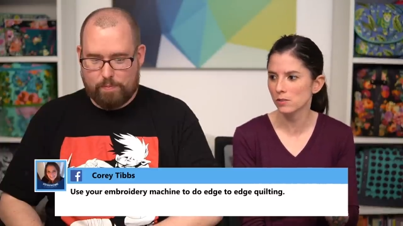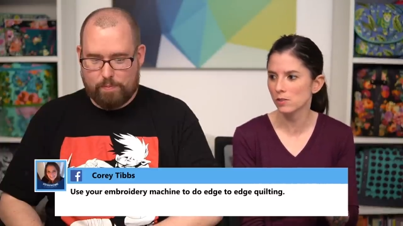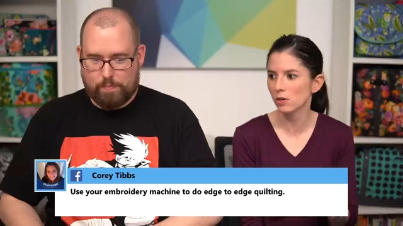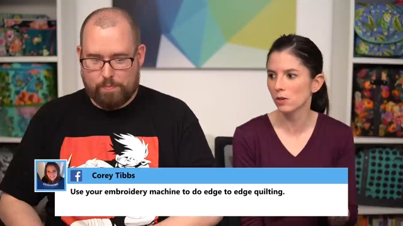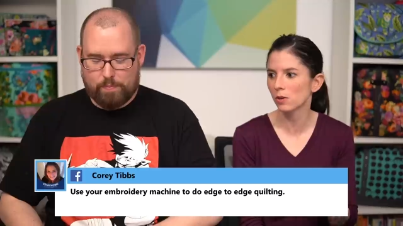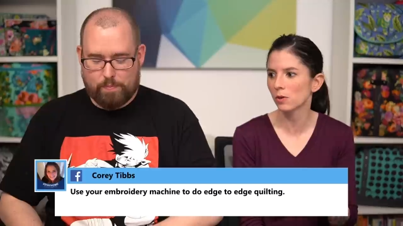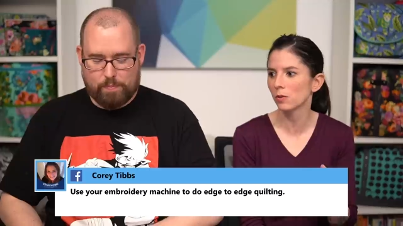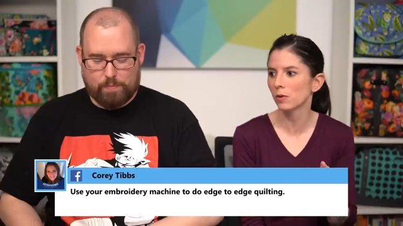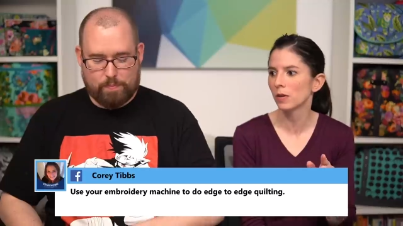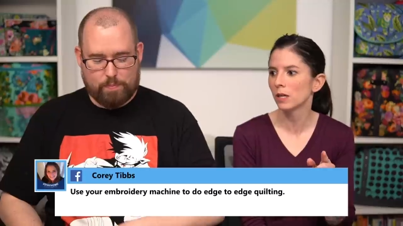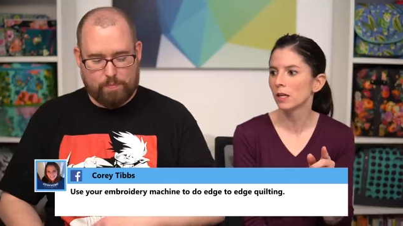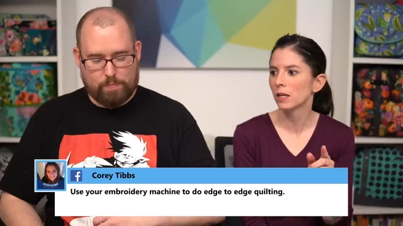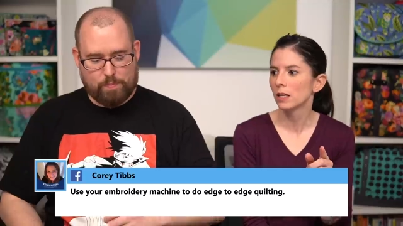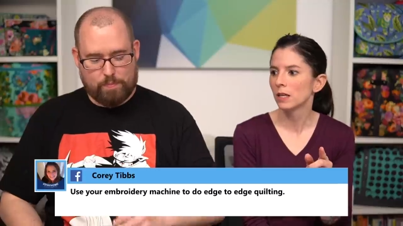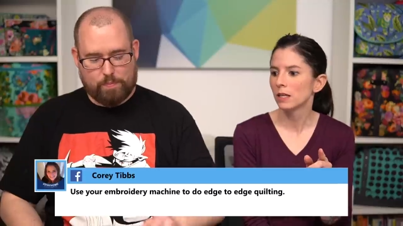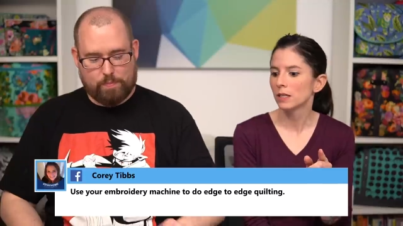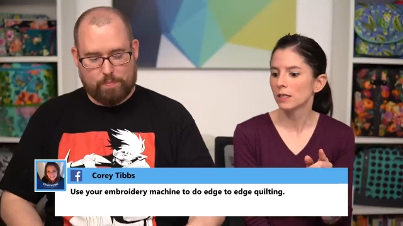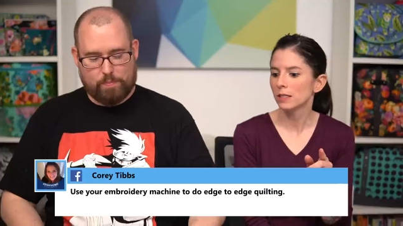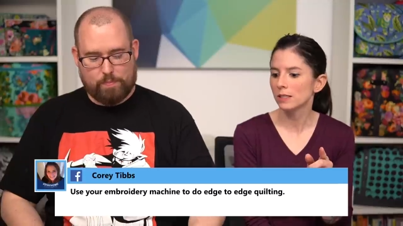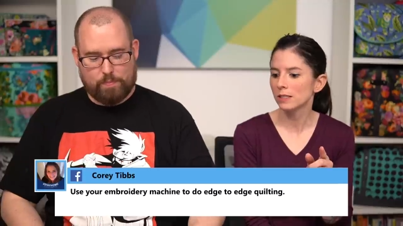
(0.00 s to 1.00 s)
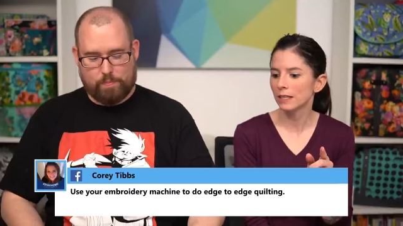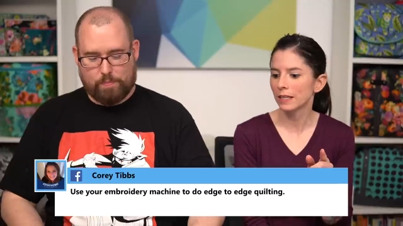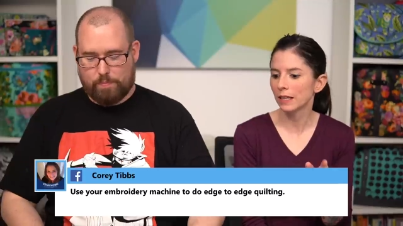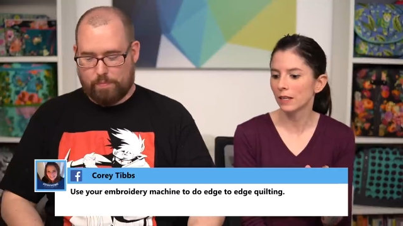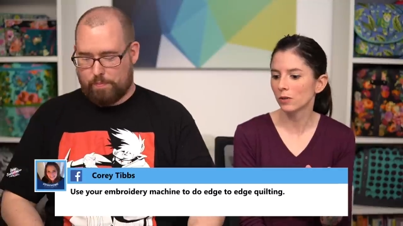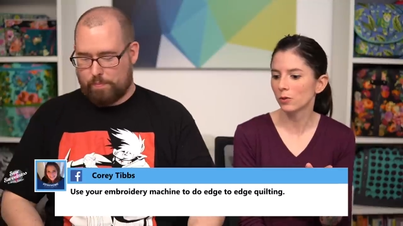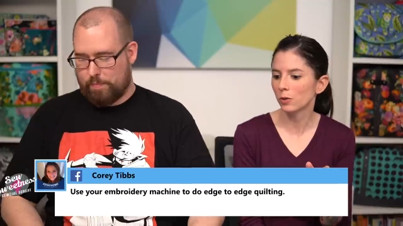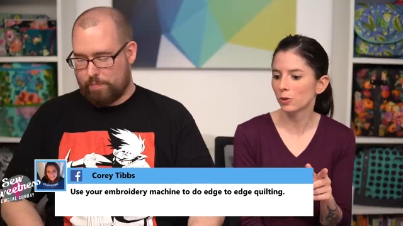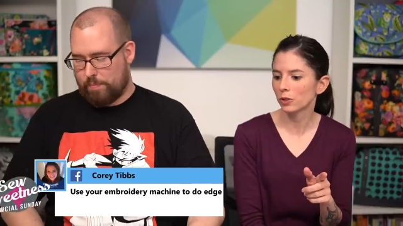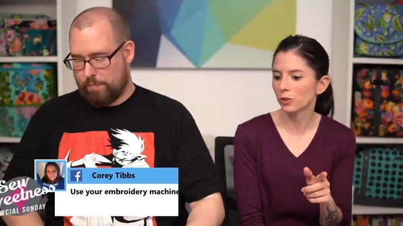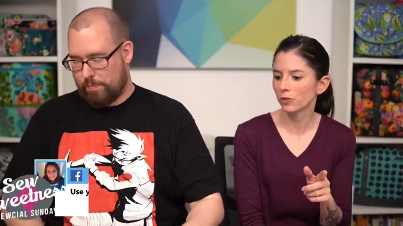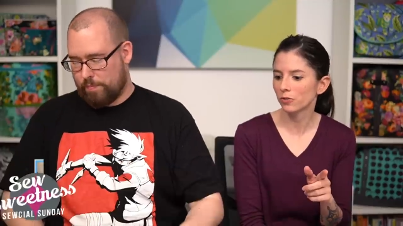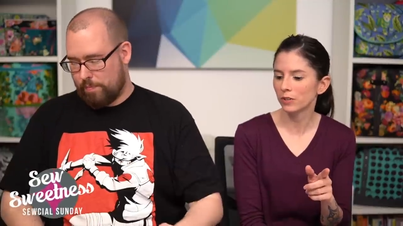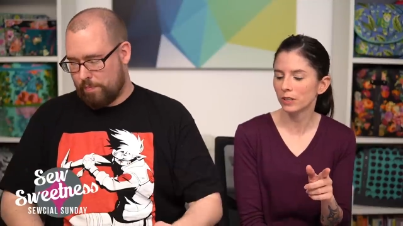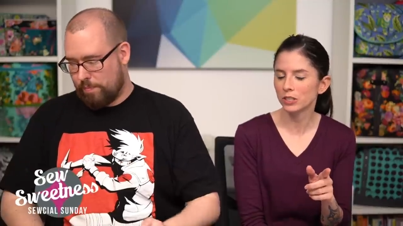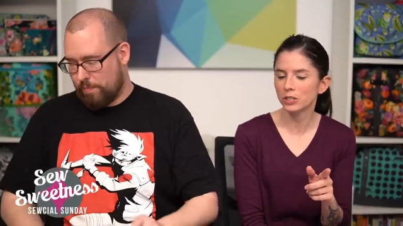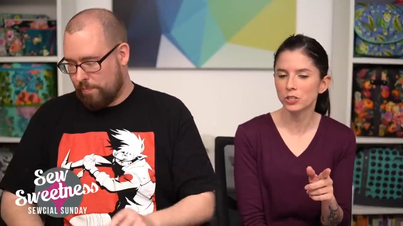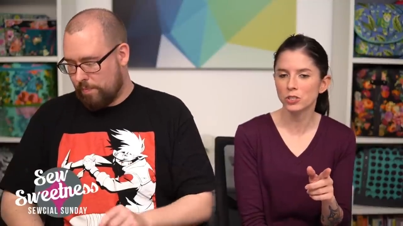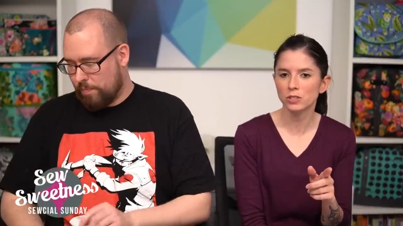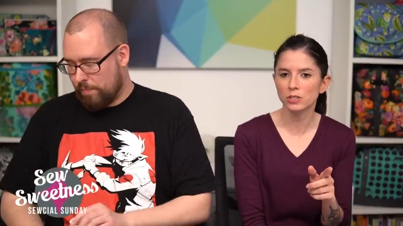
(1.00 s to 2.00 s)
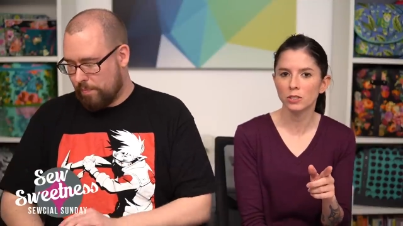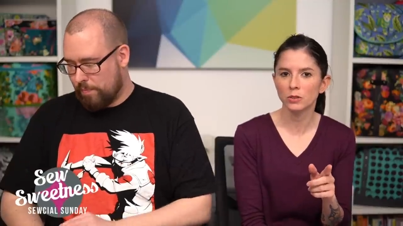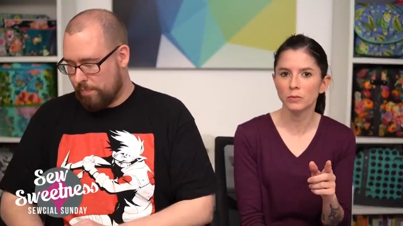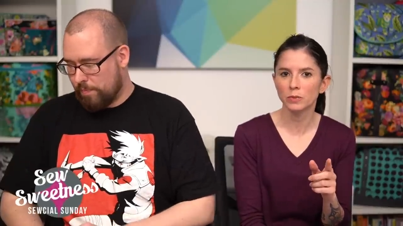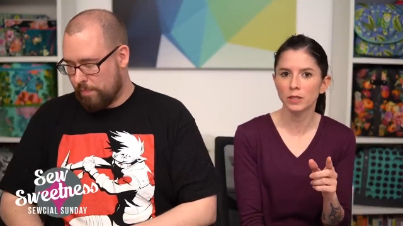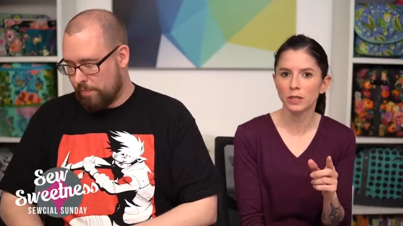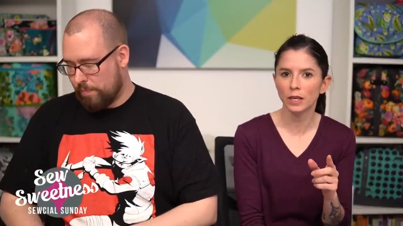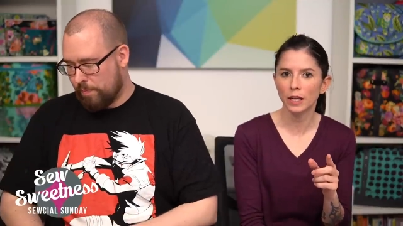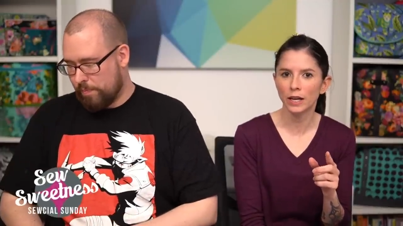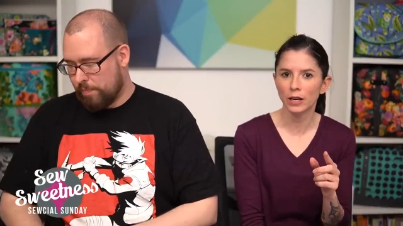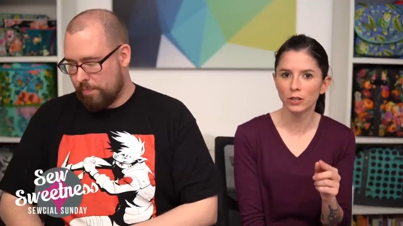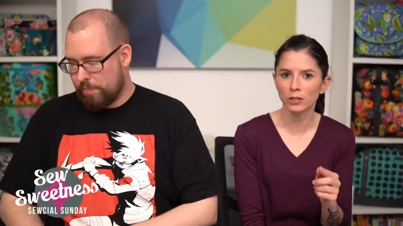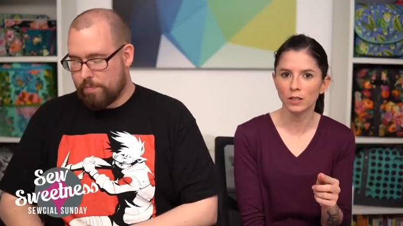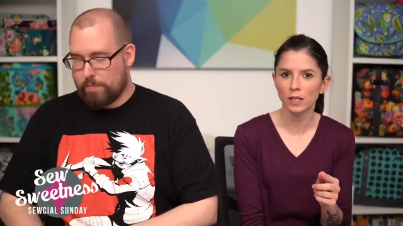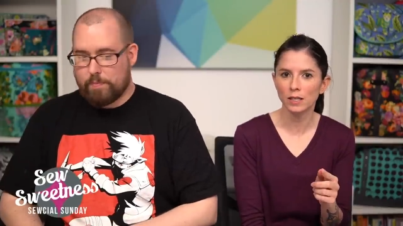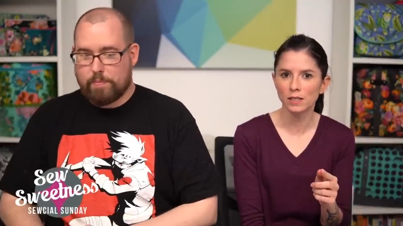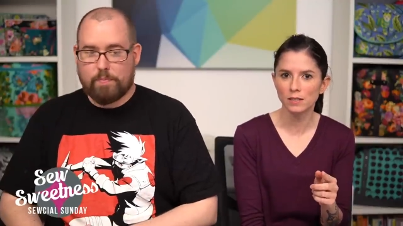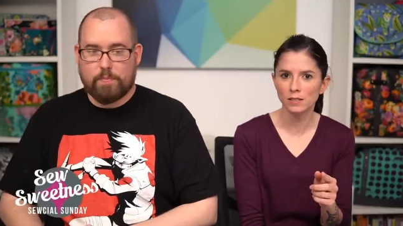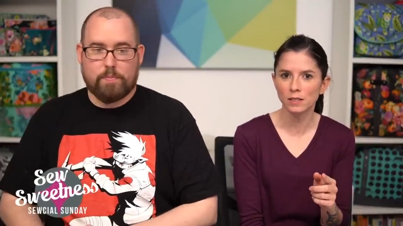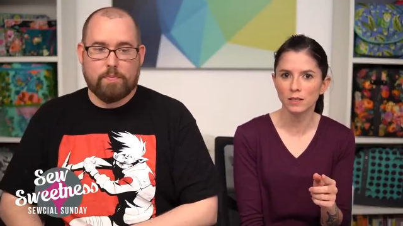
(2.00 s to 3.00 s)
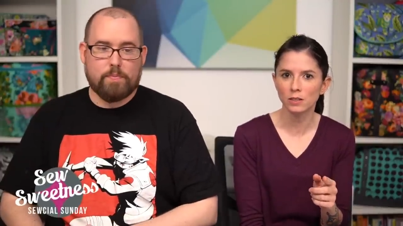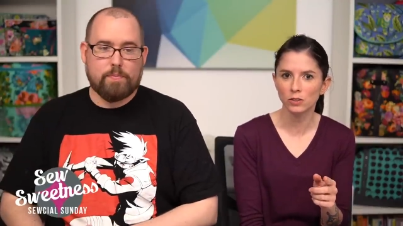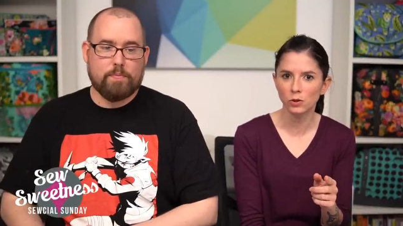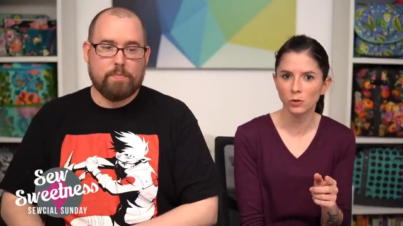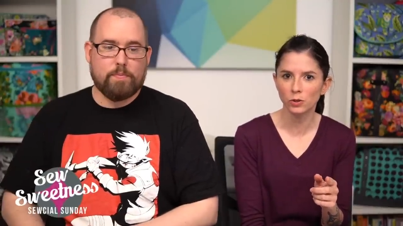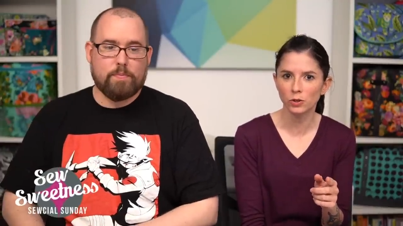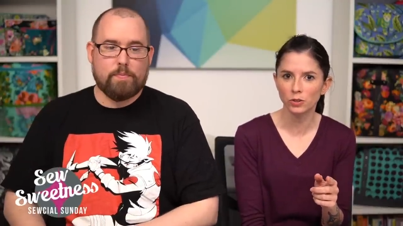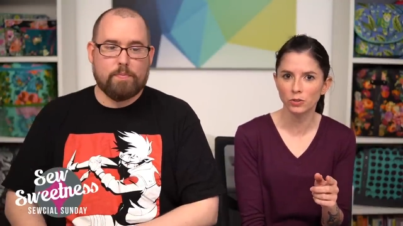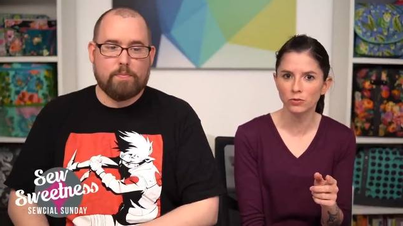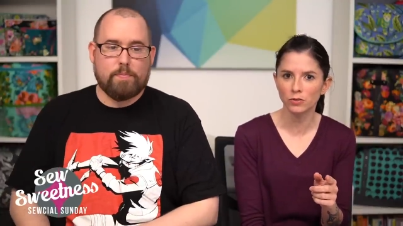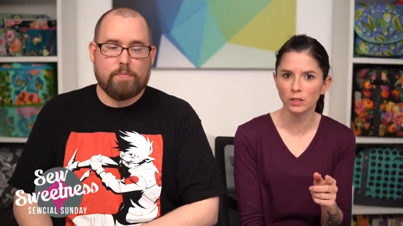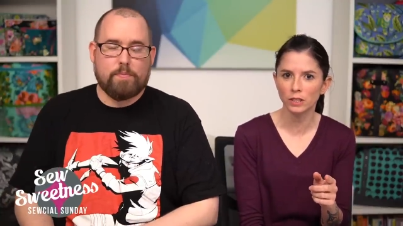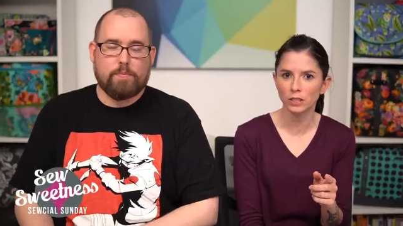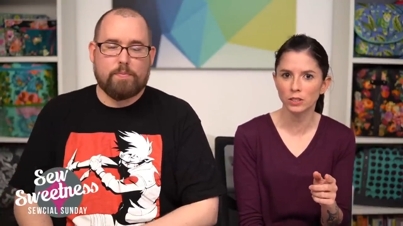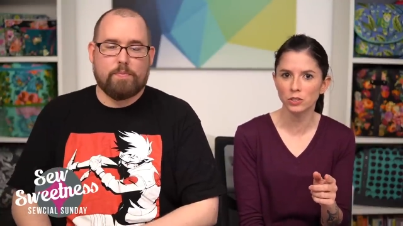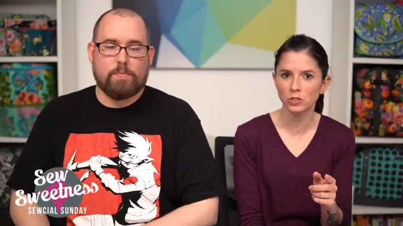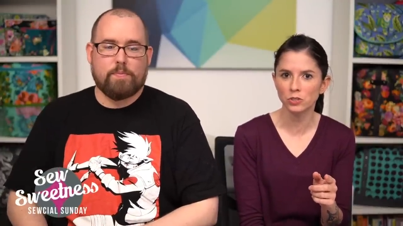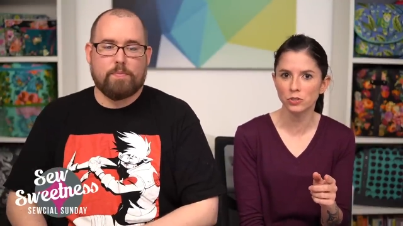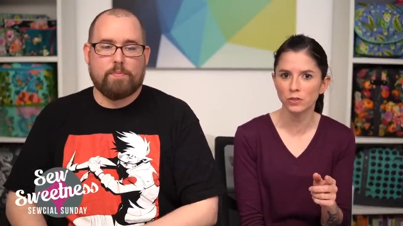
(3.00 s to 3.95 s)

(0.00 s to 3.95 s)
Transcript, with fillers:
Speaker 1: So a scant quarter-inch is going to be a hair less than a quarter-inch,